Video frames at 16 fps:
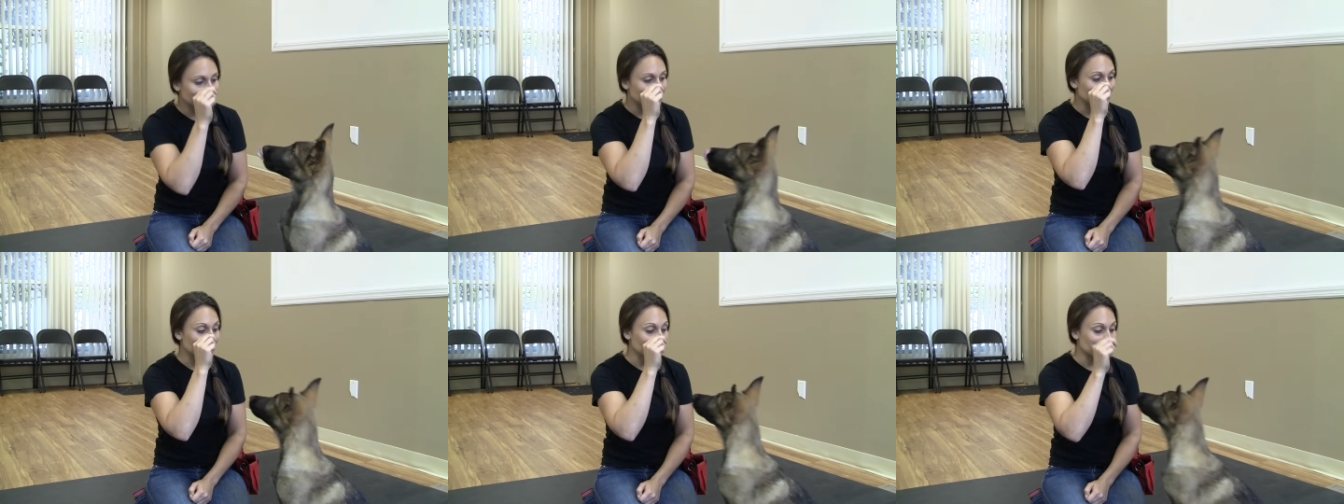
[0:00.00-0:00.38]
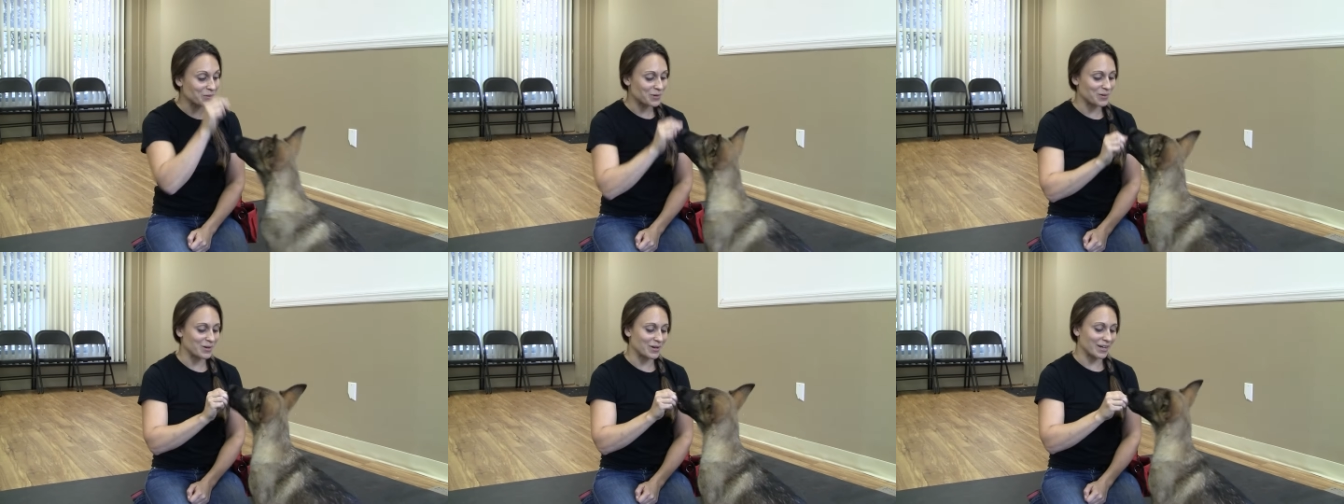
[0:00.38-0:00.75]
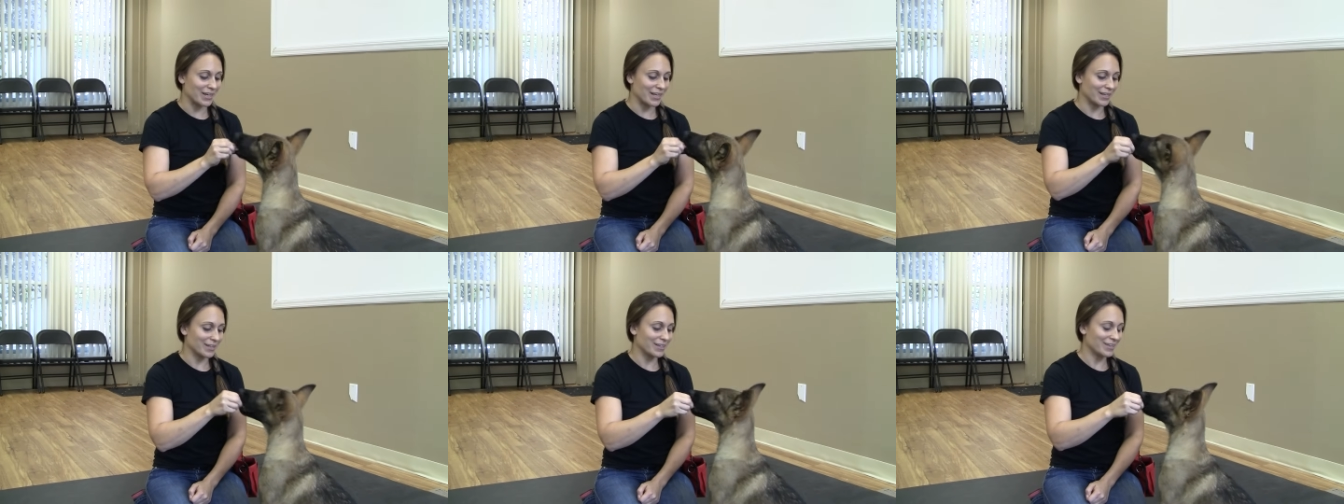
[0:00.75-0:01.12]
Good
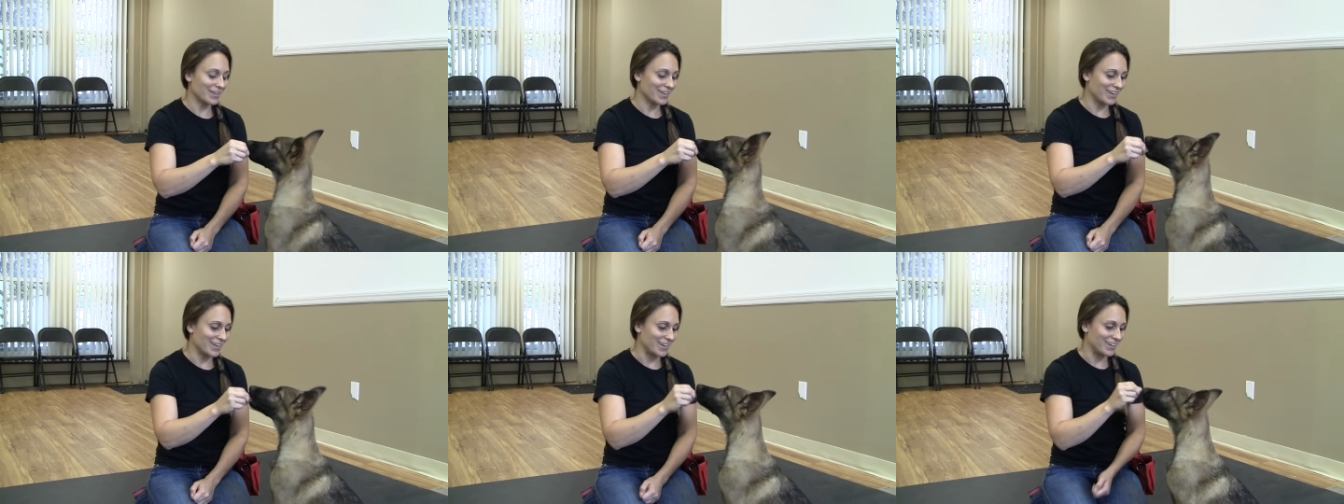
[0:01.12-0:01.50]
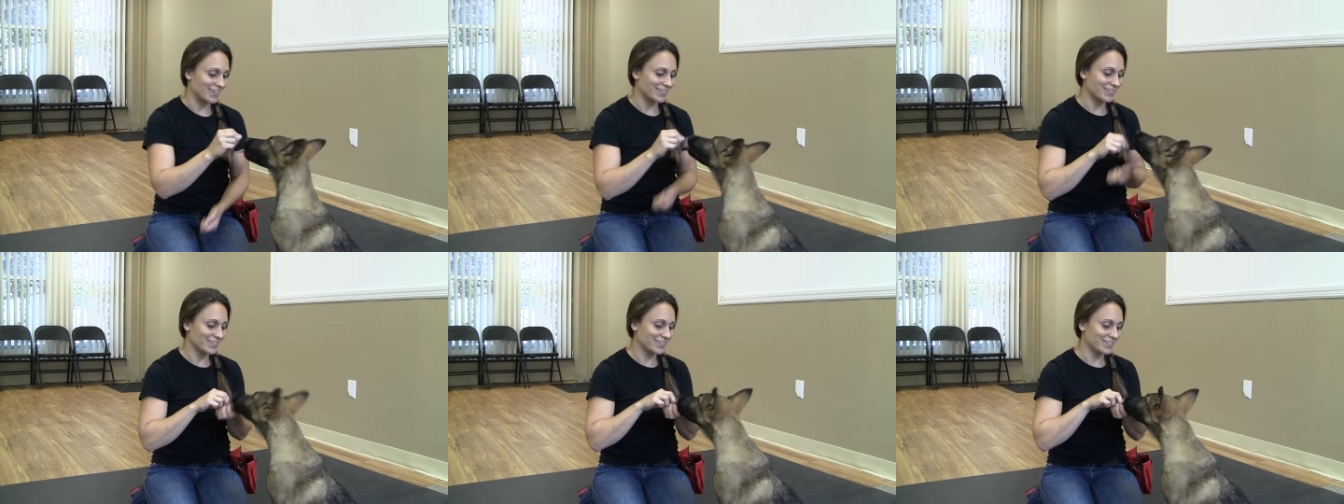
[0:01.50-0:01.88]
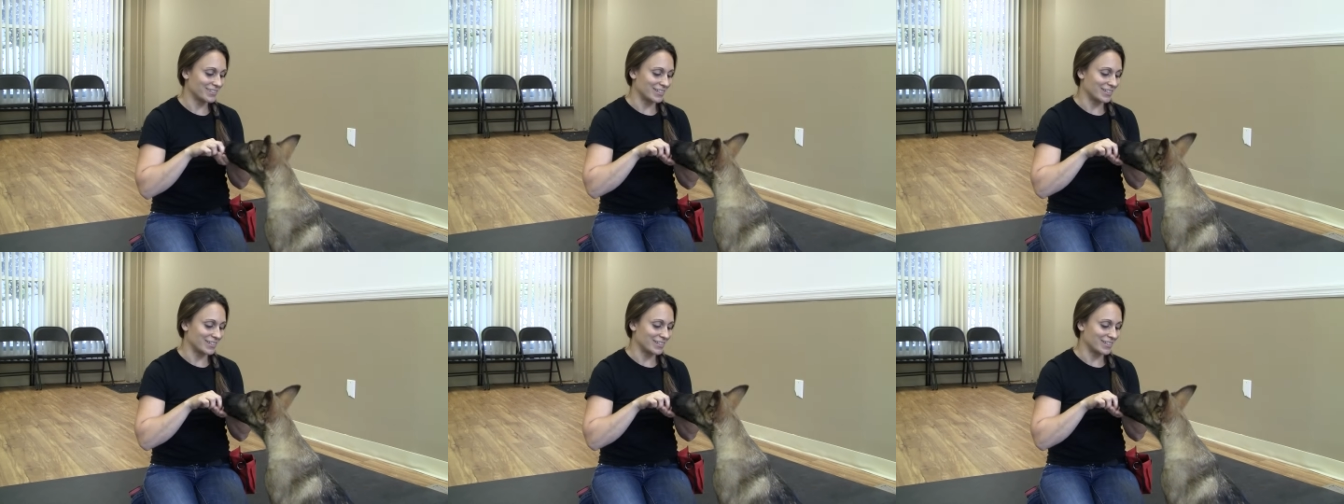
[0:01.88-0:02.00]
boy. Good. Good